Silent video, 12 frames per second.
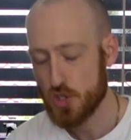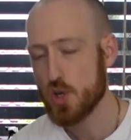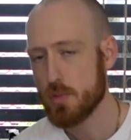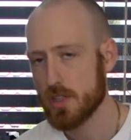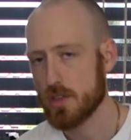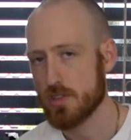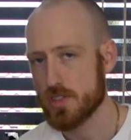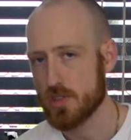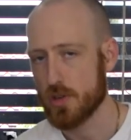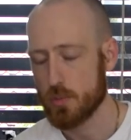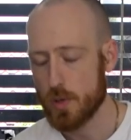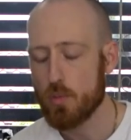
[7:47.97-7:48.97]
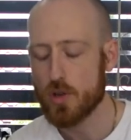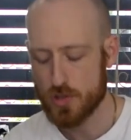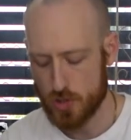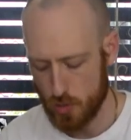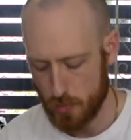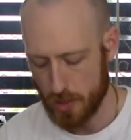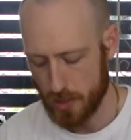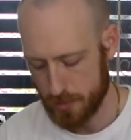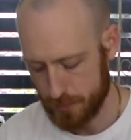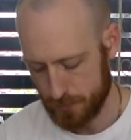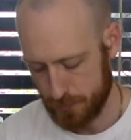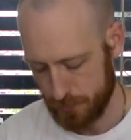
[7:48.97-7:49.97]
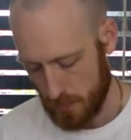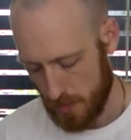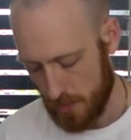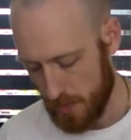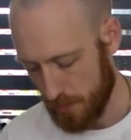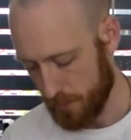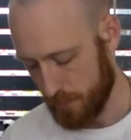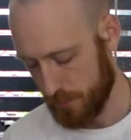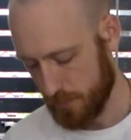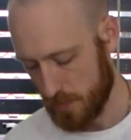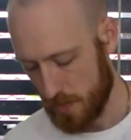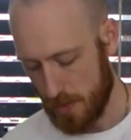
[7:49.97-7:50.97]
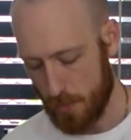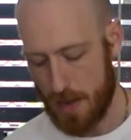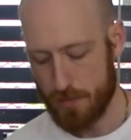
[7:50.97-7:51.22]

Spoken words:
Tubular is good, we want tubular. Yeah, there we